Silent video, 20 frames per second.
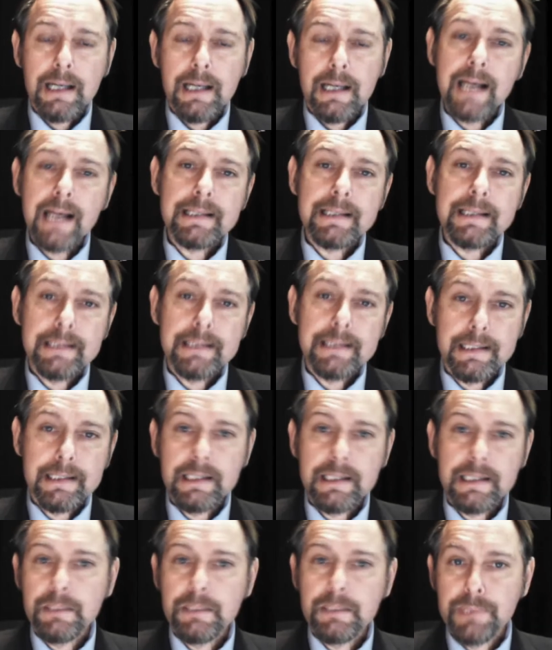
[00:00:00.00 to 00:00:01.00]
Clegg
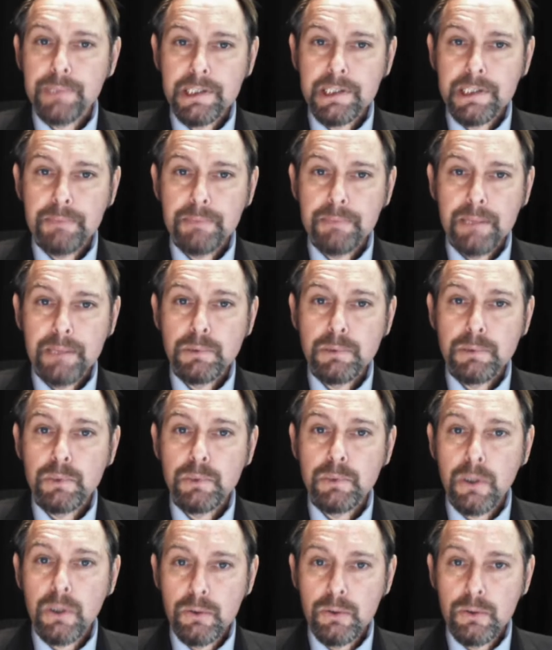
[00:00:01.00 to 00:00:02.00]
insisted the British people
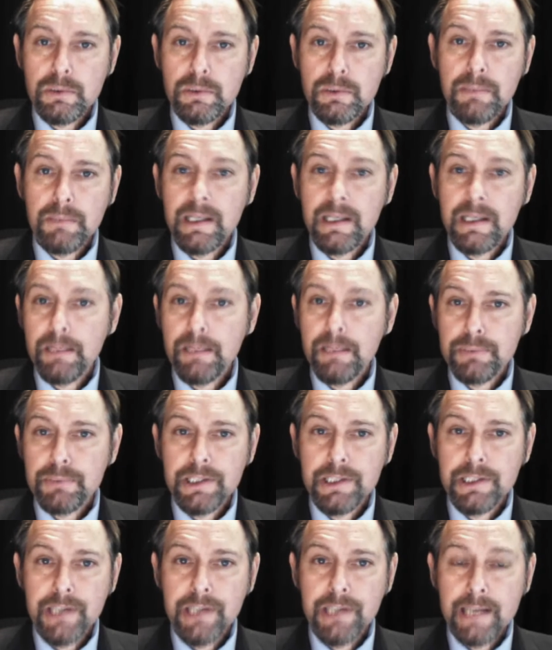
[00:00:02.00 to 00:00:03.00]
would ultimately
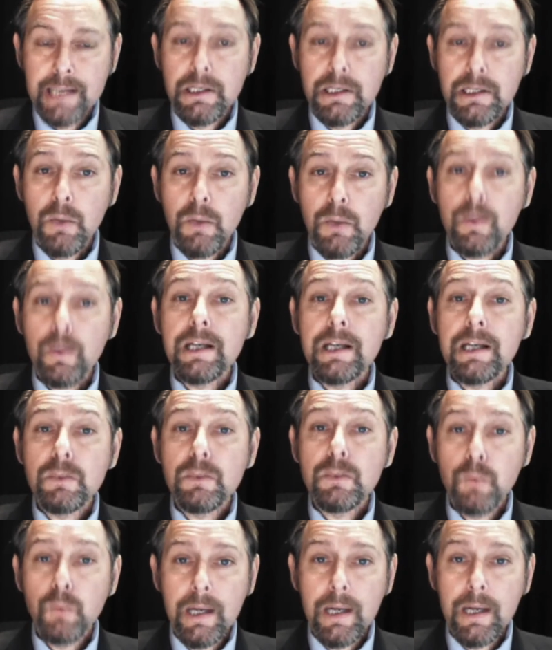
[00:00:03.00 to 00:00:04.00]
appreciate we
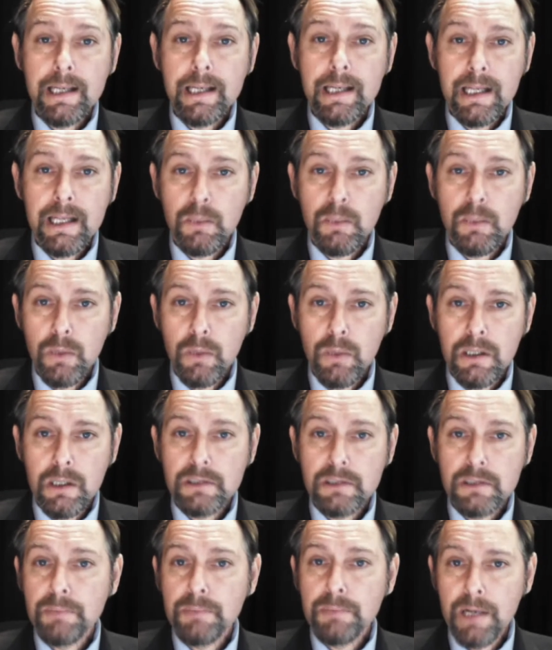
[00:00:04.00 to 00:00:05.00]
can win in the
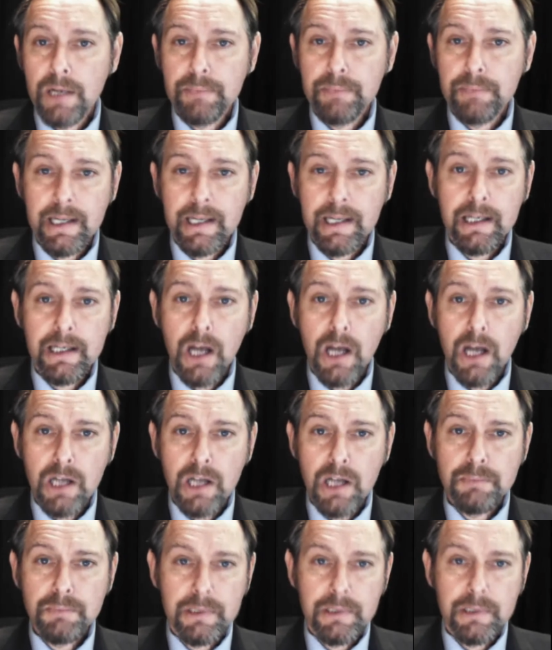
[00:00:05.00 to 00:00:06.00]
world by being
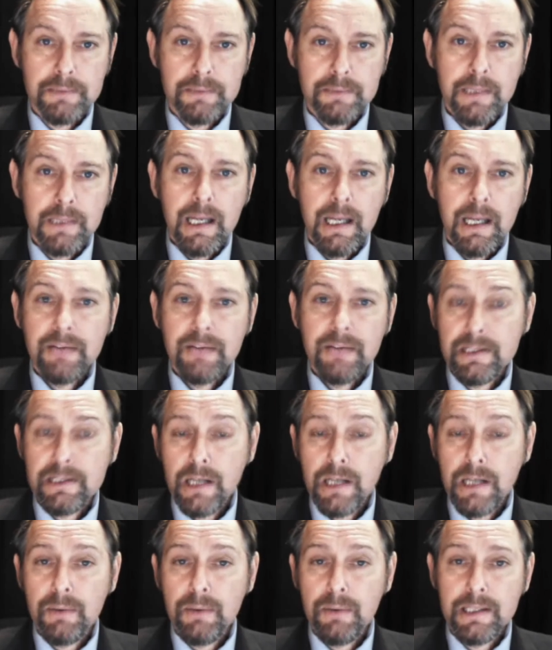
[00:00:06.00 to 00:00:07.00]
open if
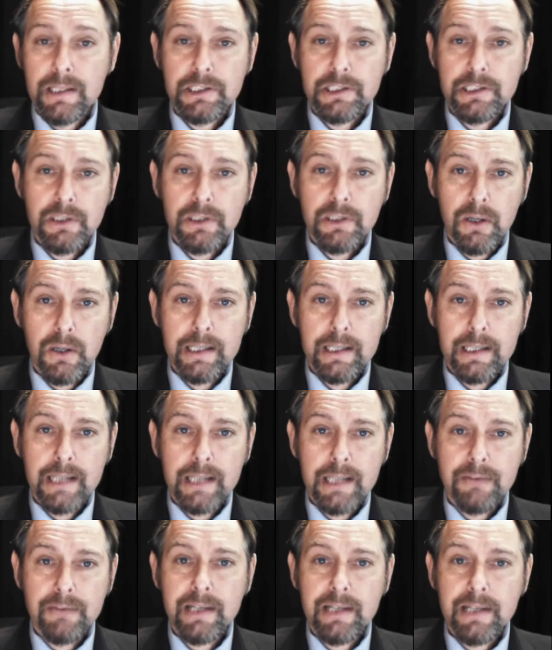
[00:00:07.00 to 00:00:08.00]
his coalition colleague
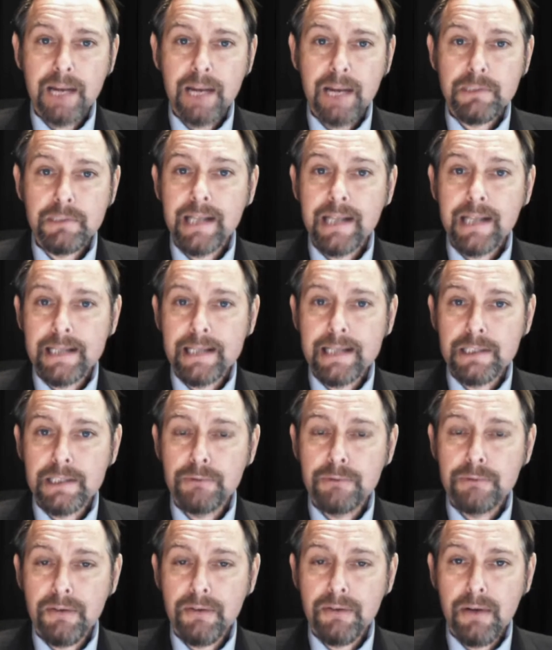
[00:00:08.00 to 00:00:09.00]
David Cameron gets
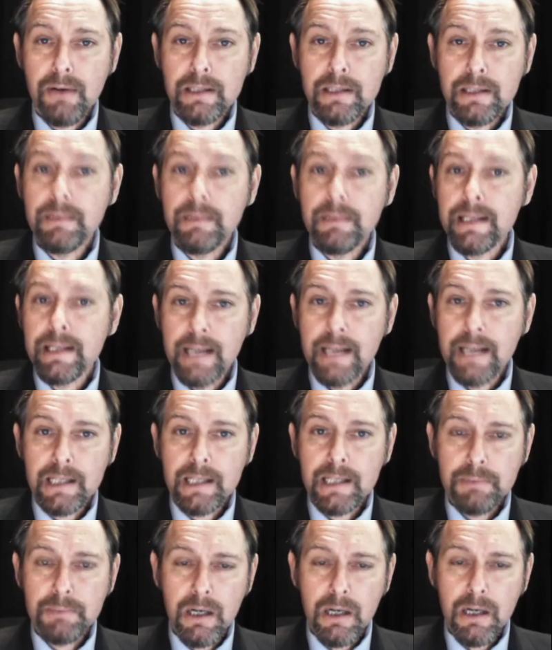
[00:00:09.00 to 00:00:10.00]
his referendum in the
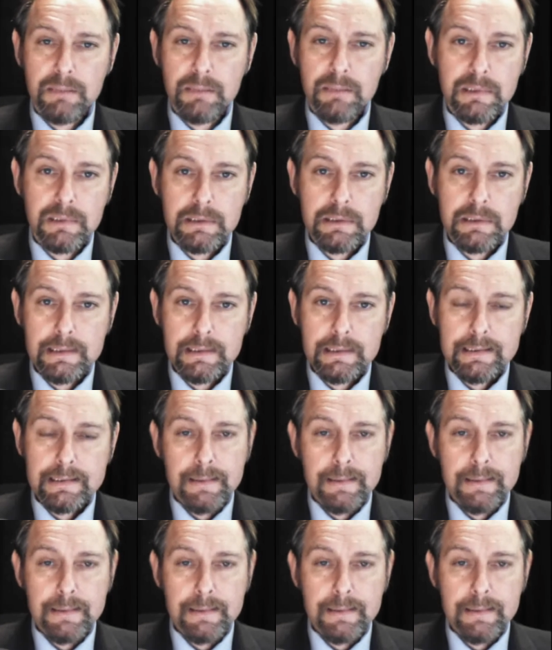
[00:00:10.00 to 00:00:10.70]
next Parliament.